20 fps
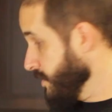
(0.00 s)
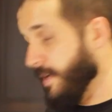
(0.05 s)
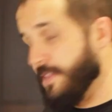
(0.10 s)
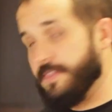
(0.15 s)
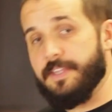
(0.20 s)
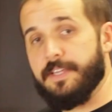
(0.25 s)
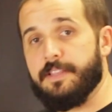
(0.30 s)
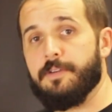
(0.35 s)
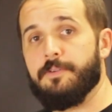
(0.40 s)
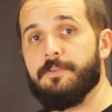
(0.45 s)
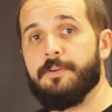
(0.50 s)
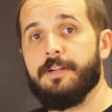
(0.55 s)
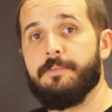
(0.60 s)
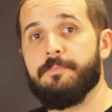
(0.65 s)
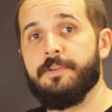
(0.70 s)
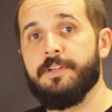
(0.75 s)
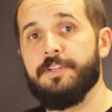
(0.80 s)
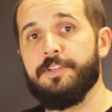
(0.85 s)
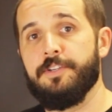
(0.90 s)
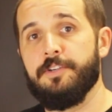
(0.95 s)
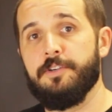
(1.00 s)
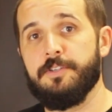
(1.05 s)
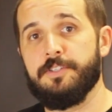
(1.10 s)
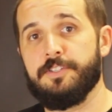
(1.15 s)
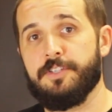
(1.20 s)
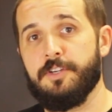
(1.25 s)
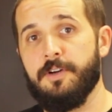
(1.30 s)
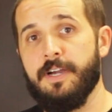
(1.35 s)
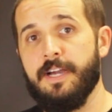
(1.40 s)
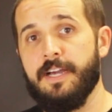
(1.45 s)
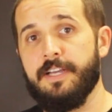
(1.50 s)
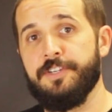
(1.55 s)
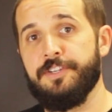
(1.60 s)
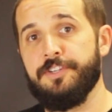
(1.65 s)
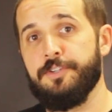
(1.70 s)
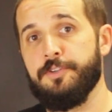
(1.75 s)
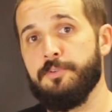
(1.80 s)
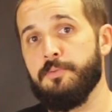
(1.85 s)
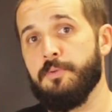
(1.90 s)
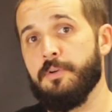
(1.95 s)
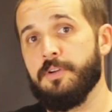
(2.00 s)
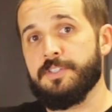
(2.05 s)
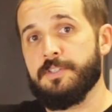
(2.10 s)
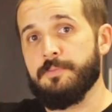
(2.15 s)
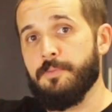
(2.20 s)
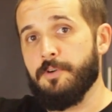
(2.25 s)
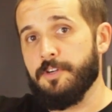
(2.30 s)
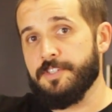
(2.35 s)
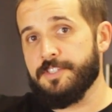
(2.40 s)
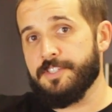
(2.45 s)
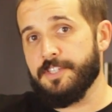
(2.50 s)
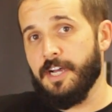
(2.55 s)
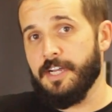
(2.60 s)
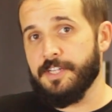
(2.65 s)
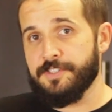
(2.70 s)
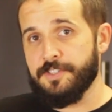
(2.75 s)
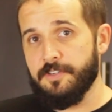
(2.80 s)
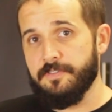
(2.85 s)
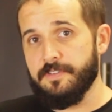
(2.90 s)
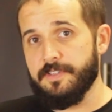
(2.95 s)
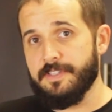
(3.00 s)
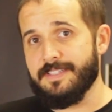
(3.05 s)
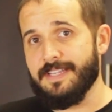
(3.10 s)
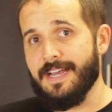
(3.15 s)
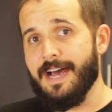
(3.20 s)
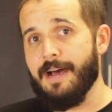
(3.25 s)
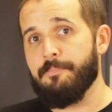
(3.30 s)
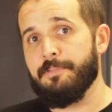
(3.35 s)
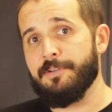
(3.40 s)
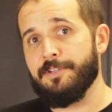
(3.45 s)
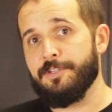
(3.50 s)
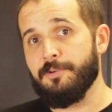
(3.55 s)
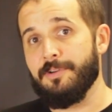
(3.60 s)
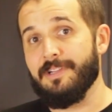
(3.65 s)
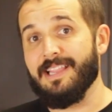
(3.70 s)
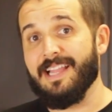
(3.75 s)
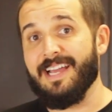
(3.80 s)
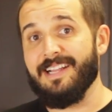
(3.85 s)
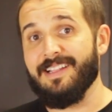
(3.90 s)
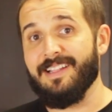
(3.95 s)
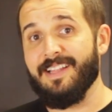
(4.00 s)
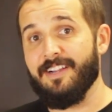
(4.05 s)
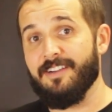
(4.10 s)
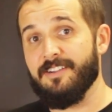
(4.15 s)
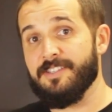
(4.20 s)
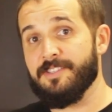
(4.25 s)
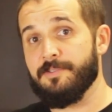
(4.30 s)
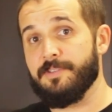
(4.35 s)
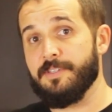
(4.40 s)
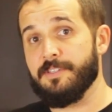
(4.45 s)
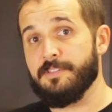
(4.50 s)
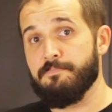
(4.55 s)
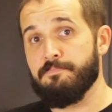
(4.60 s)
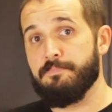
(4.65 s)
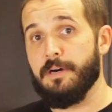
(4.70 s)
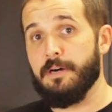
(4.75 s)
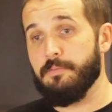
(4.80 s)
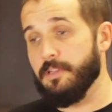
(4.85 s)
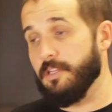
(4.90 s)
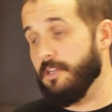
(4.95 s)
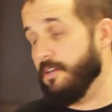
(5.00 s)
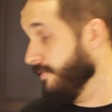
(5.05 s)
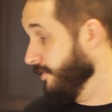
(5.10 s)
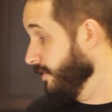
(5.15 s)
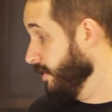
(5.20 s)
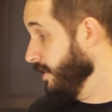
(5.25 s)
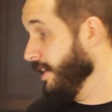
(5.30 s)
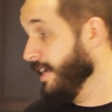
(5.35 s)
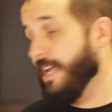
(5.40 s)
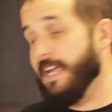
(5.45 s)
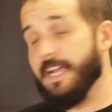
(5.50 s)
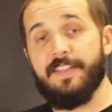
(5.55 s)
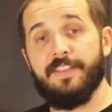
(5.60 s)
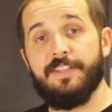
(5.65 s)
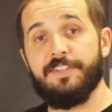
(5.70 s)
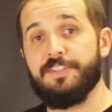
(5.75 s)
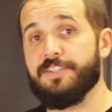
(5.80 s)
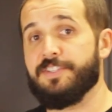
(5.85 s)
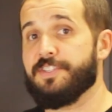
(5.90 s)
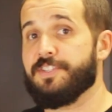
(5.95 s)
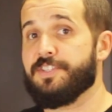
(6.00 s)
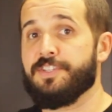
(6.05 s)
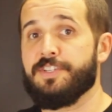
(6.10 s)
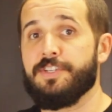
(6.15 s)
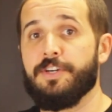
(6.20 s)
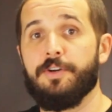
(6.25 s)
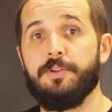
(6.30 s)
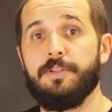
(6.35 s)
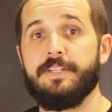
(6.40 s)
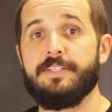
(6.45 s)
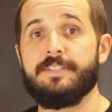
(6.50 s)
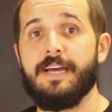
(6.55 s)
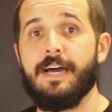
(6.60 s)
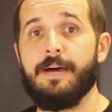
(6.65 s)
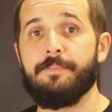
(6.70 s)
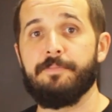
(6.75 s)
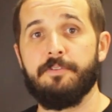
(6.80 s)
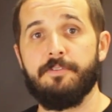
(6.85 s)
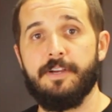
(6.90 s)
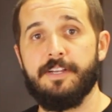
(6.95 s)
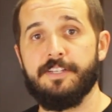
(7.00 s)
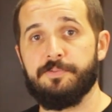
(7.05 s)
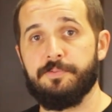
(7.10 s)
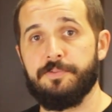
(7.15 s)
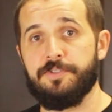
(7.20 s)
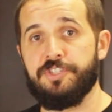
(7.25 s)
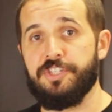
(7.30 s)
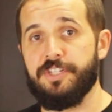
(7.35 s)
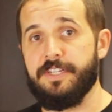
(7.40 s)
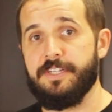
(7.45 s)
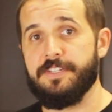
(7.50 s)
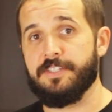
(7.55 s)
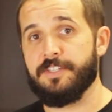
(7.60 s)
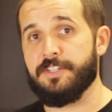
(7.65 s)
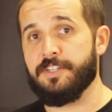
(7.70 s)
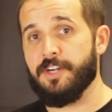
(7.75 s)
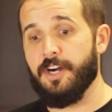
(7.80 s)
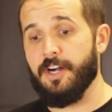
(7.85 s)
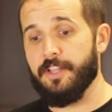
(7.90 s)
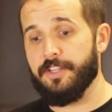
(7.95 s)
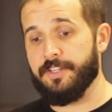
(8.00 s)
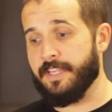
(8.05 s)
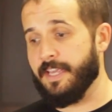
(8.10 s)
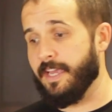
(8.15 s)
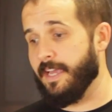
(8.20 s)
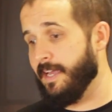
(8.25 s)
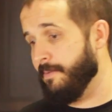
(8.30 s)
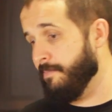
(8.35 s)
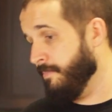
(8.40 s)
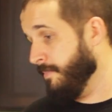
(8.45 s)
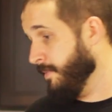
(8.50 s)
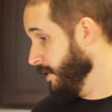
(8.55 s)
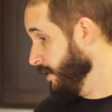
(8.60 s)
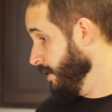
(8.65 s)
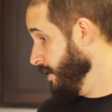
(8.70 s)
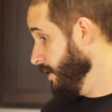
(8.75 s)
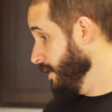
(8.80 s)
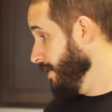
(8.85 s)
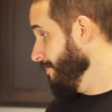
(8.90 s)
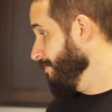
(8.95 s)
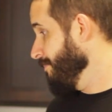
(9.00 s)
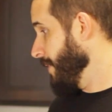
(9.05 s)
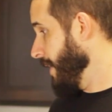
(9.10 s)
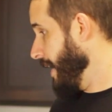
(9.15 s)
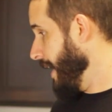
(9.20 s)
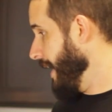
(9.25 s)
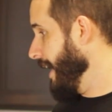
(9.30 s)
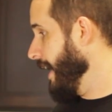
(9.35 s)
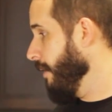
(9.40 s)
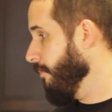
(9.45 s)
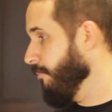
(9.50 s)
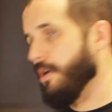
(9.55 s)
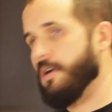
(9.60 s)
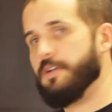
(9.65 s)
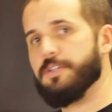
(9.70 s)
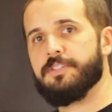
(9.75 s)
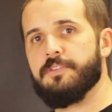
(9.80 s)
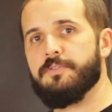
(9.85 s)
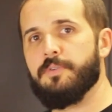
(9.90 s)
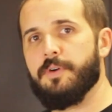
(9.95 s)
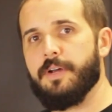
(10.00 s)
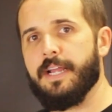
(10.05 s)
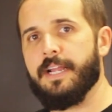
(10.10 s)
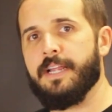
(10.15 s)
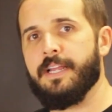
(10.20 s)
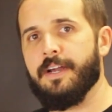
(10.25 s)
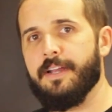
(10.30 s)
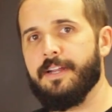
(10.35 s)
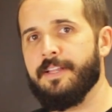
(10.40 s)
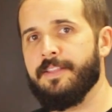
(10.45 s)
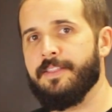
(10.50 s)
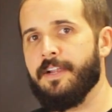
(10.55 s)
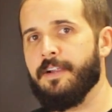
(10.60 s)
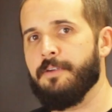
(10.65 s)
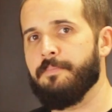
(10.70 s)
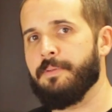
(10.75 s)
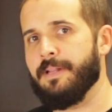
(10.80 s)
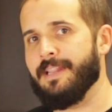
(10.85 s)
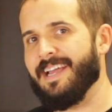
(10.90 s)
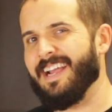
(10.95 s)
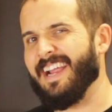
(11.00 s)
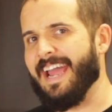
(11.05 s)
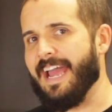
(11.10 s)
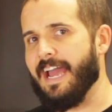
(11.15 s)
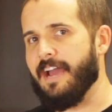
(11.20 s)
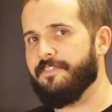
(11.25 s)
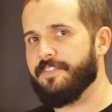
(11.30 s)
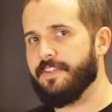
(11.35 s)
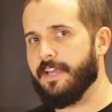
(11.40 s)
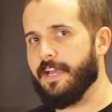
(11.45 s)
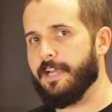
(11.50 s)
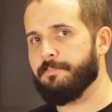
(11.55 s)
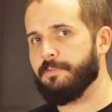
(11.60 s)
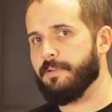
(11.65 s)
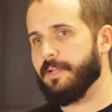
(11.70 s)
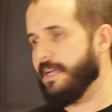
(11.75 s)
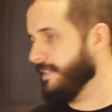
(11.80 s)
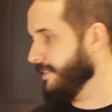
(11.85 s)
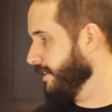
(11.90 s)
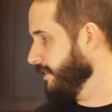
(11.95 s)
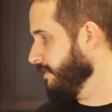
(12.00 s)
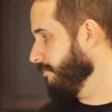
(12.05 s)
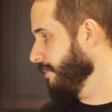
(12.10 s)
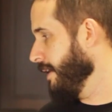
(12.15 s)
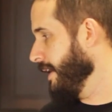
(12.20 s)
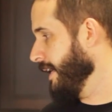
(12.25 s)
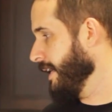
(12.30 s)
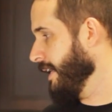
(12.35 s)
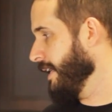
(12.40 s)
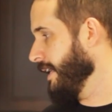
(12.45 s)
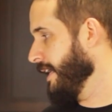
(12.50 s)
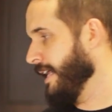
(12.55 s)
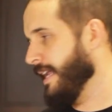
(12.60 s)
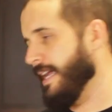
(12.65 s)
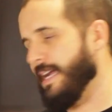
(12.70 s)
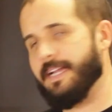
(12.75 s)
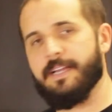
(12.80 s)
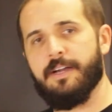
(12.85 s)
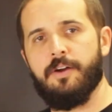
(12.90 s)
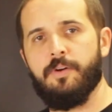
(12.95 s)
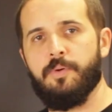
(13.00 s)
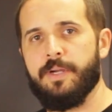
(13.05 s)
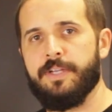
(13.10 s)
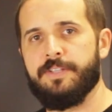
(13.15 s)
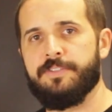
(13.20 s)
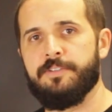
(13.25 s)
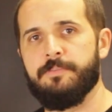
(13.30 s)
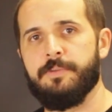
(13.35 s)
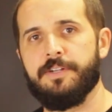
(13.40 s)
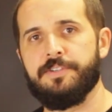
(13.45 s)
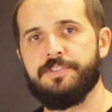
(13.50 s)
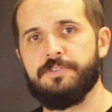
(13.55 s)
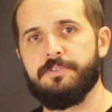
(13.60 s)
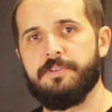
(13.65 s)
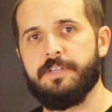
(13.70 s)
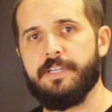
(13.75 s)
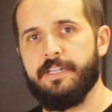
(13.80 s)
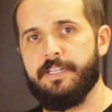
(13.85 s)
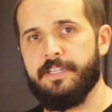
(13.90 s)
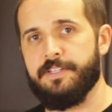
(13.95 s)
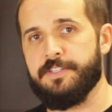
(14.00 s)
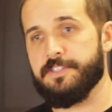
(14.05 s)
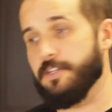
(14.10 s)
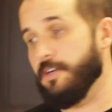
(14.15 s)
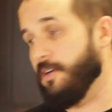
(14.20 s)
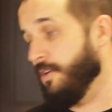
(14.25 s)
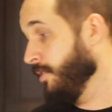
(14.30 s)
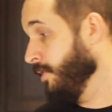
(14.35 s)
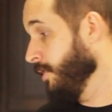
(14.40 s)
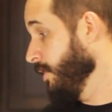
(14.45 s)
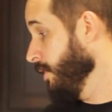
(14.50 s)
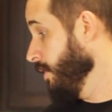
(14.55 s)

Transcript: So I think that what I'm gonna do is go ahead and do some more sauce over the top, but do a light layer so it doesn't bubble over, and then just totally top the rest with cheese and call it game. I got most of what I cut in there, but like half the eggplant didn't make it, and I cut way too much zucchini. So